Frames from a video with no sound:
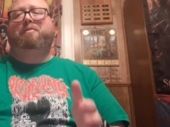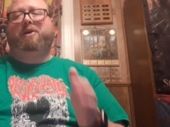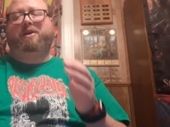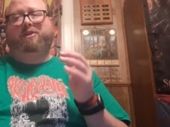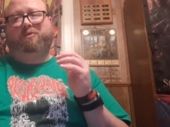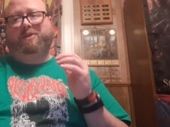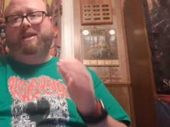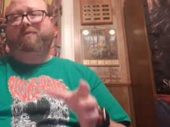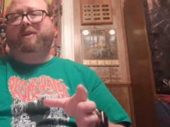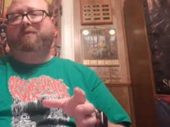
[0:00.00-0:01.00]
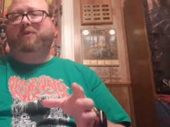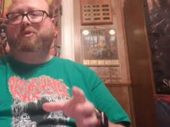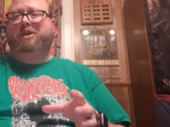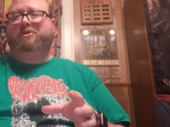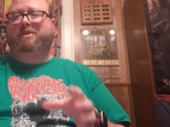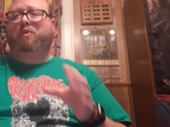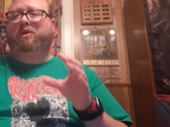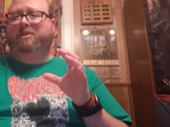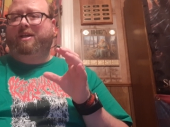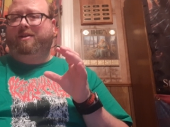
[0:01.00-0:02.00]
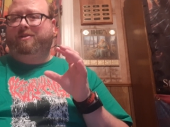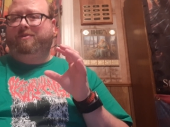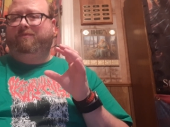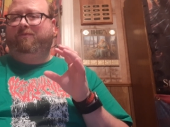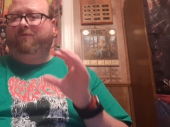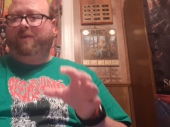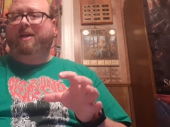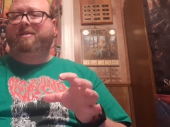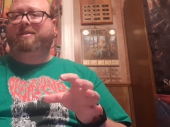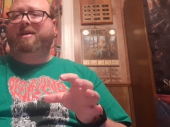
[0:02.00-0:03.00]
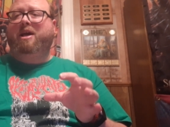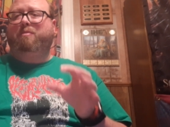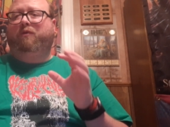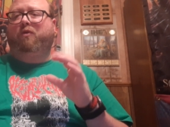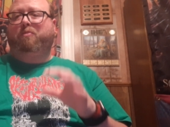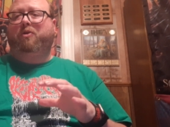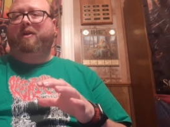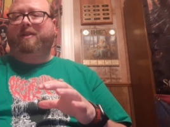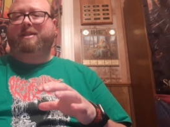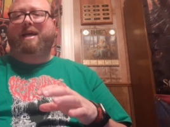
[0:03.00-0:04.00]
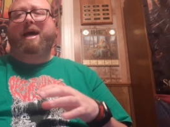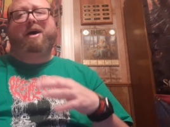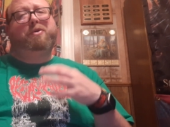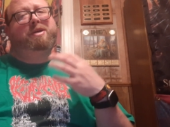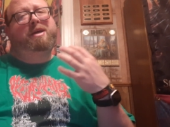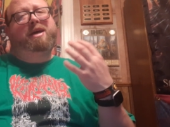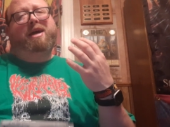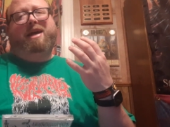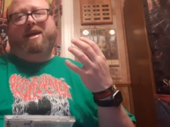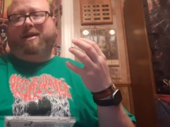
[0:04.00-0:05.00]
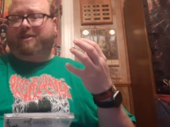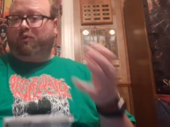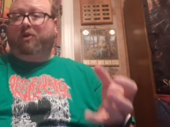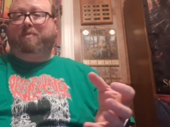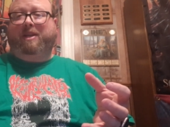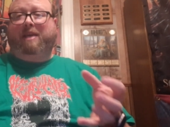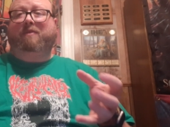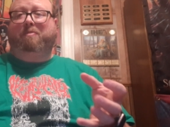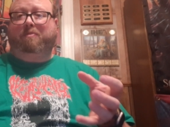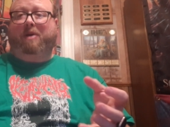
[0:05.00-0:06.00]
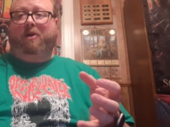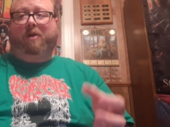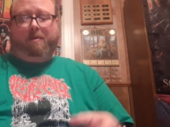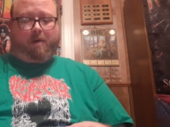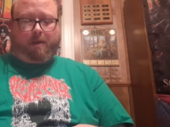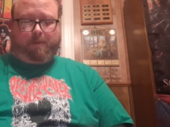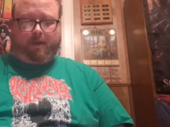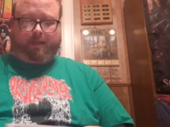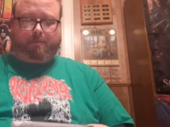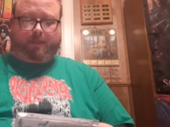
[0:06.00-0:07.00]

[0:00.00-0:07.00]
but there was definitely a few issues I wish they'd had fixed before putting this out because it would have been even better in my opinion.